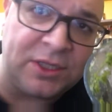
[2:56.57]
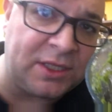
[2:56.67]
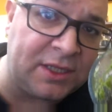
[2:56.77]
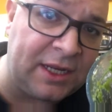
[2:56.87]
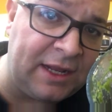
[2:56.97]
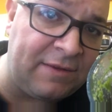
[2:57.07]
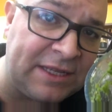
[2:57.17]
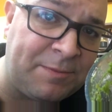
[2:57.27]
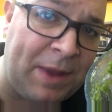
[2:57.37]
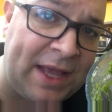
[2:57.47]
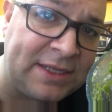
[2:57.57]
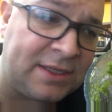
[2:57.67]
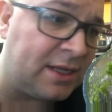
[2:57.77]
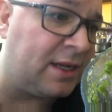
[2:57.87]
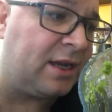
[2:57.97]
just going to give this
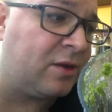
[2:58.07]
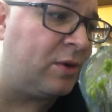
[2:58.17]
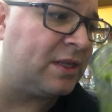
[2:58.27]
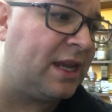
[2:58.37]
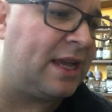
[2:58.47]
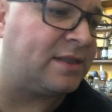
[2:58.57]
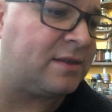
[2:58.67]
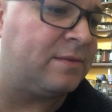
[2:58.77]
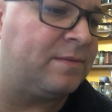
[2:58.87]
paste a quick taste.